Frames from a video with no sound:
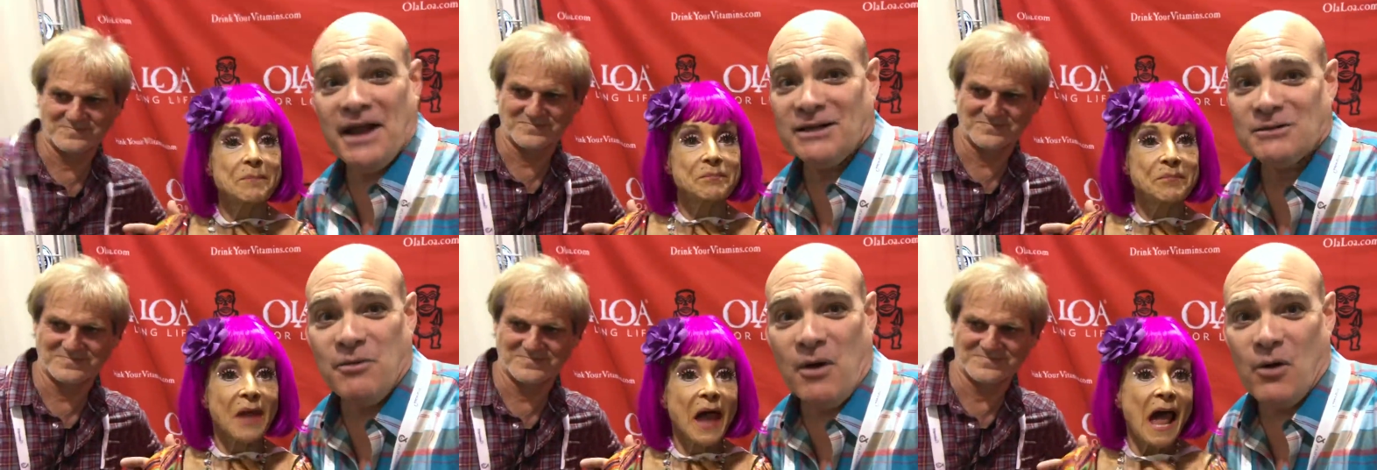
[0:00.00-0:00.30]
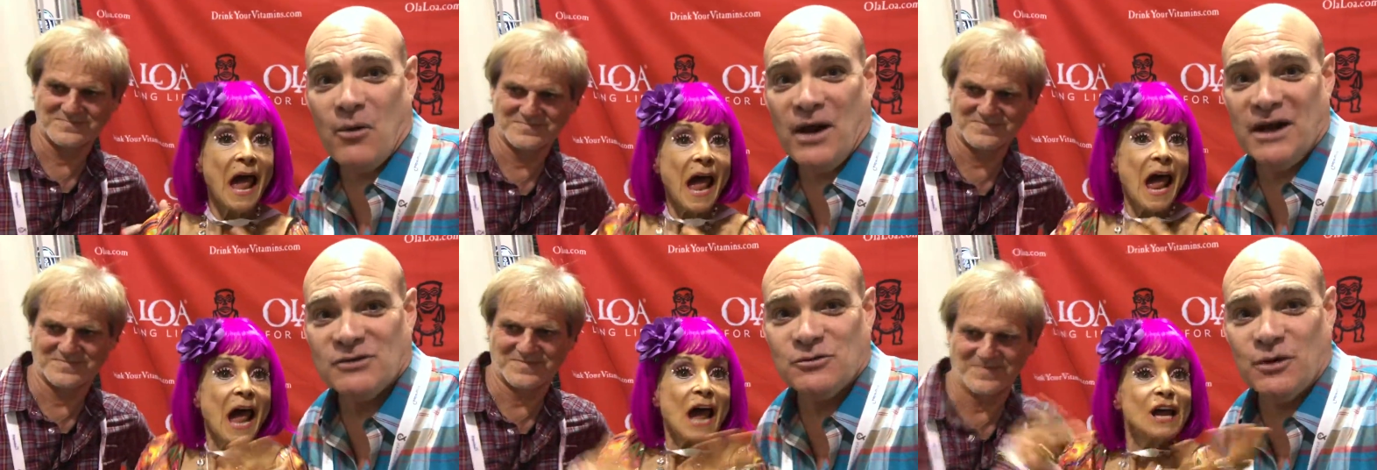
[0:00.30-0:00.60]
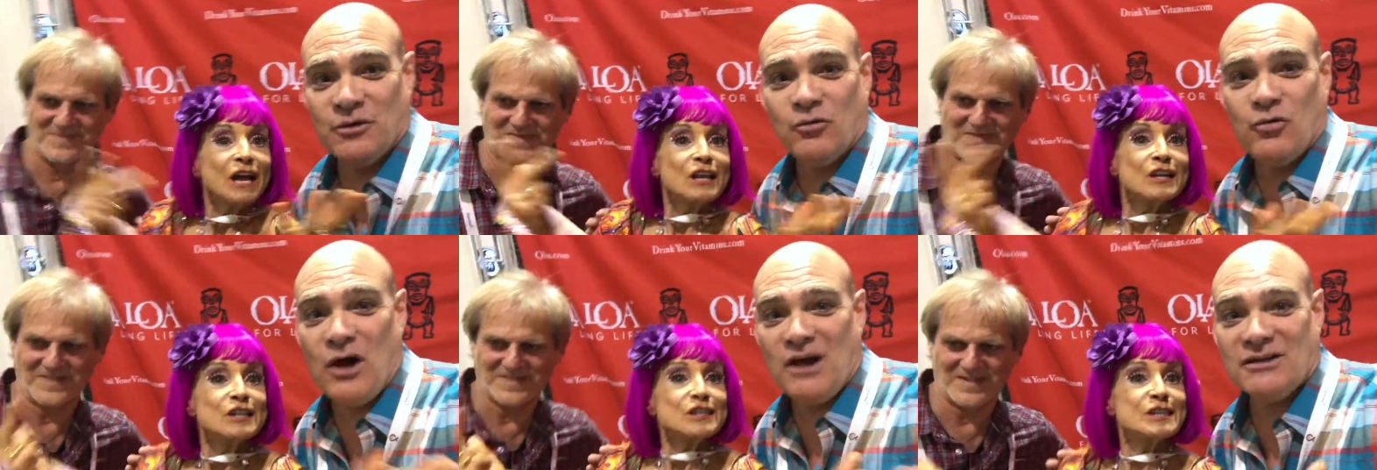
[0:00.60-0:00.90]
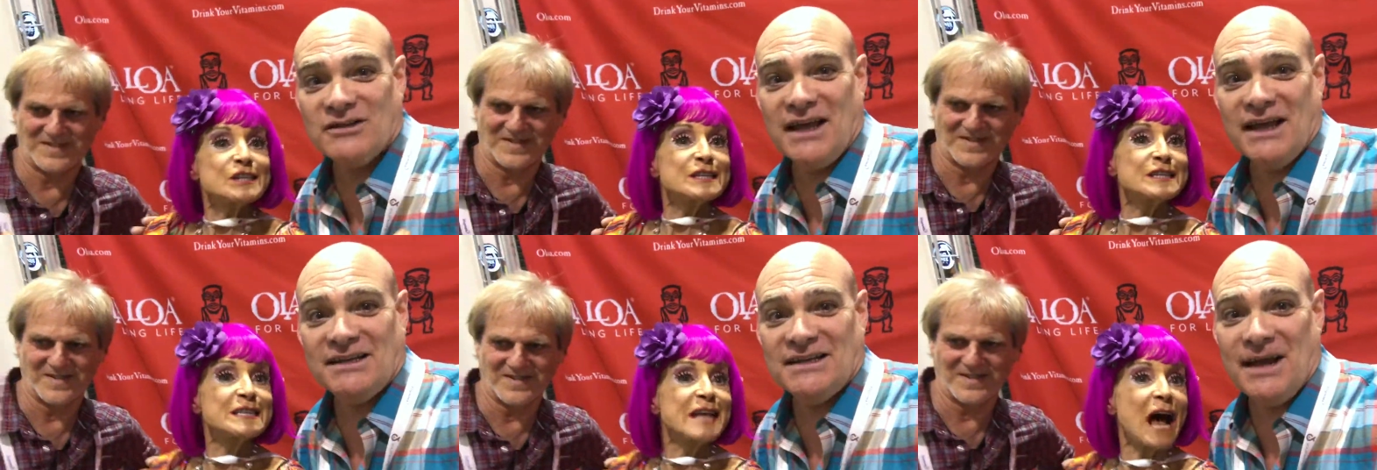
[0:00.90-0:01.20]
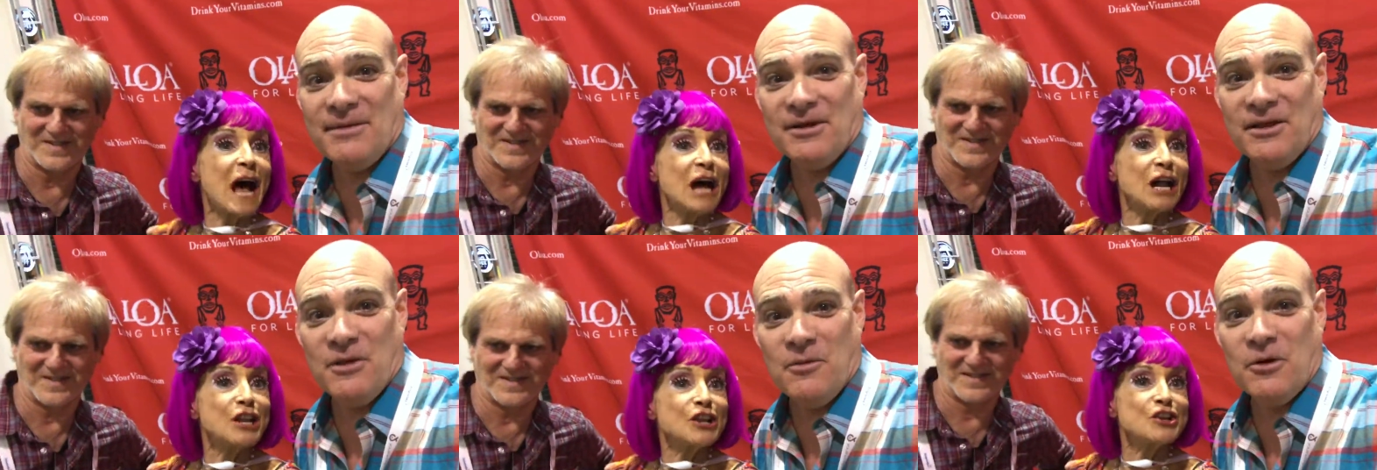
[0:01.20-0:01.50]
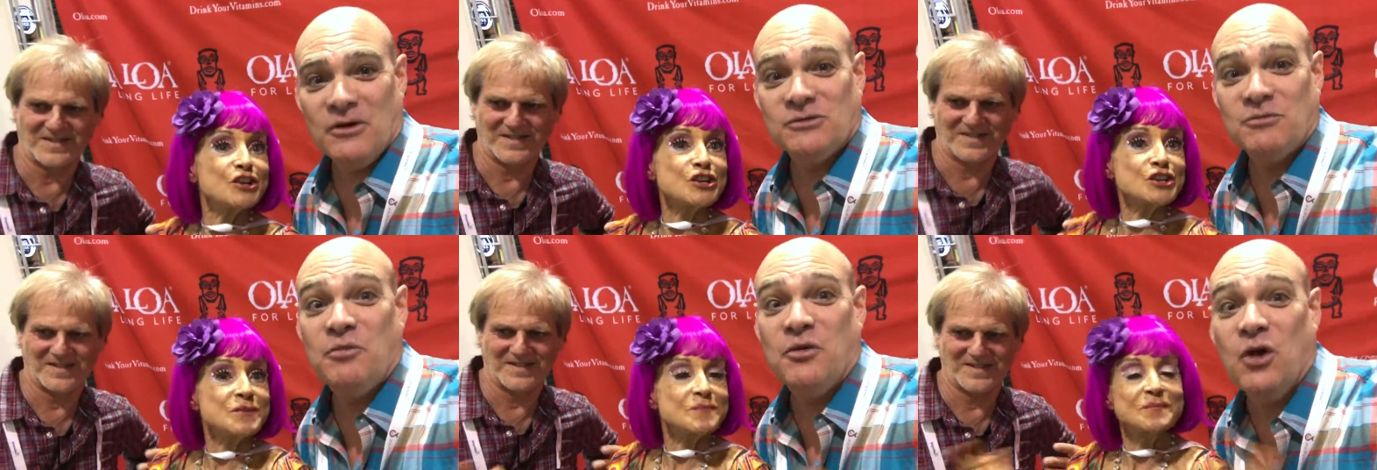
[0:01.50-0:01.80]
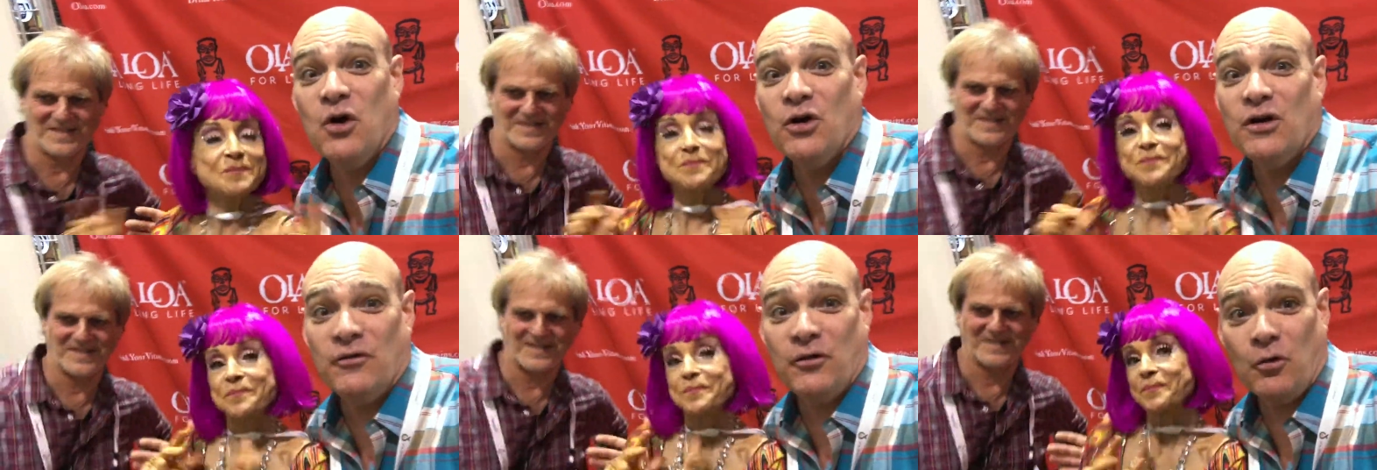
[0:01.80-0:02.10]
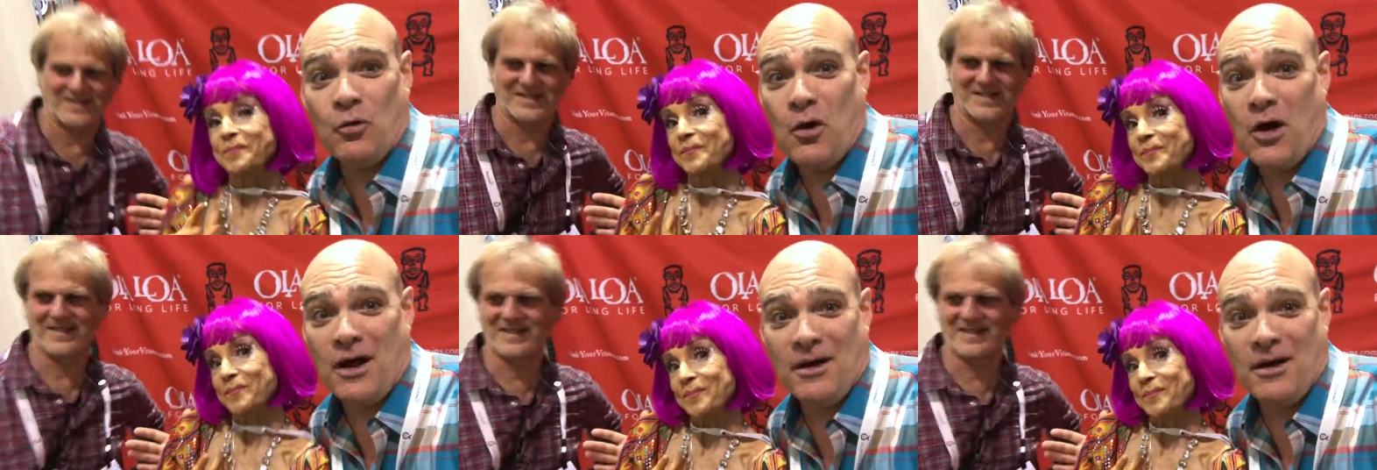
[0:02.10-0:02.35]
Speaker 1: at Expo West with Roskay Debbie, the most beautiful,